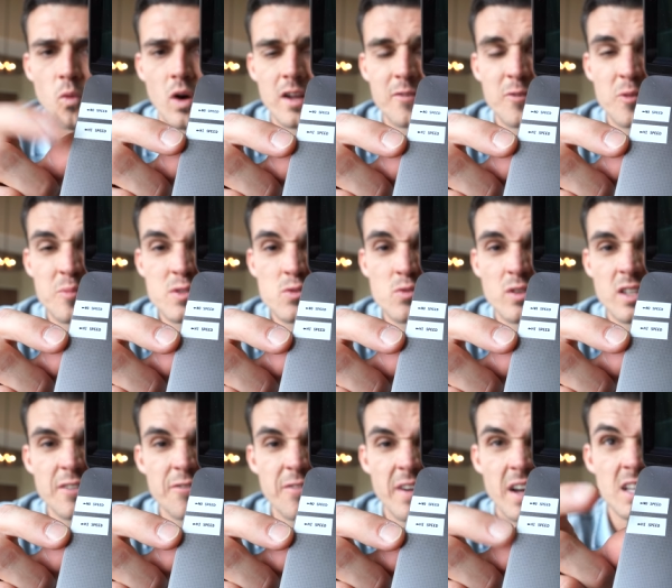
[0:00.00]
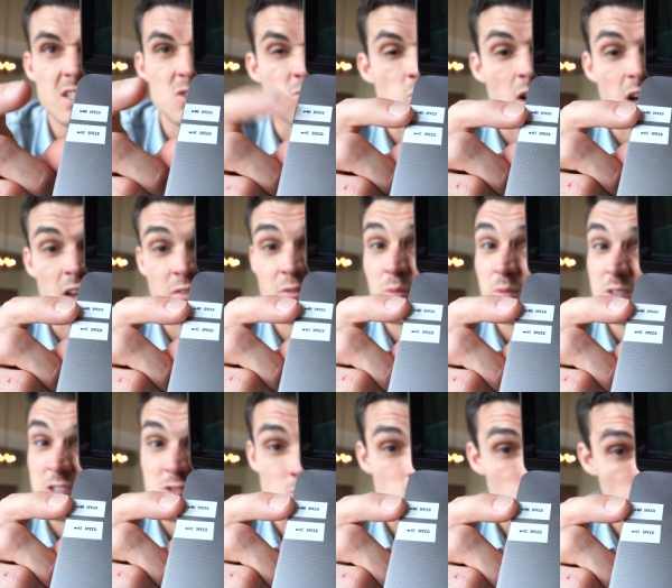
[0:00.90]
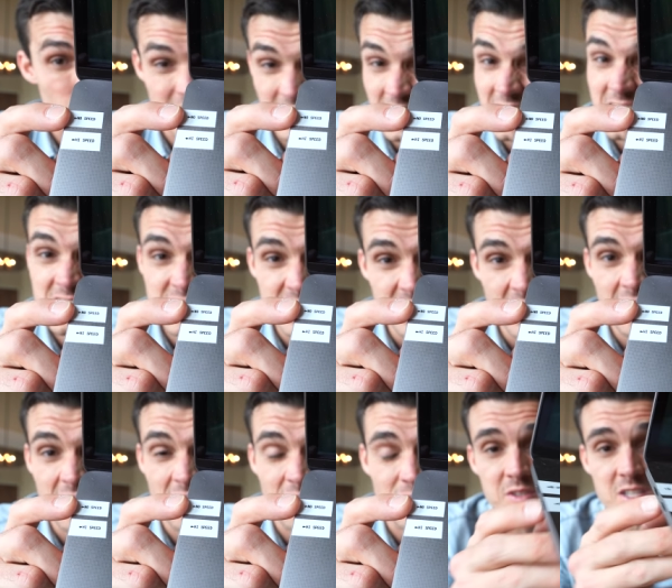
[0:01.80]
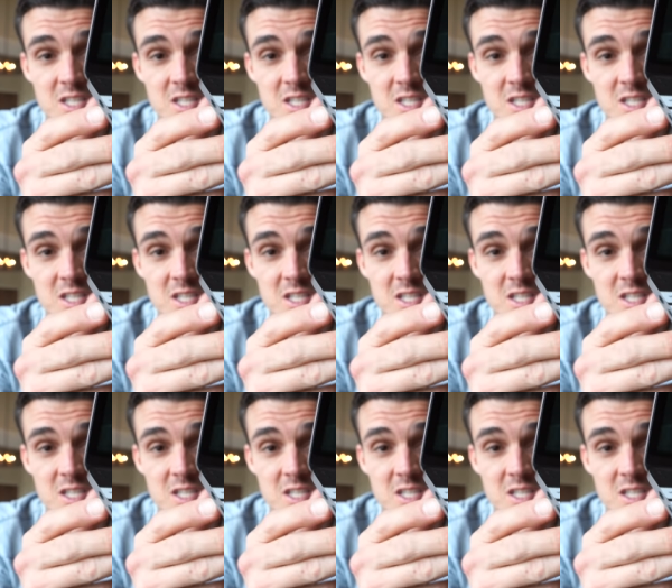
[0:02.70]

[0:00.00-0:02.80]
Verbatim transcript: One of them is really fast, one of them is really slow,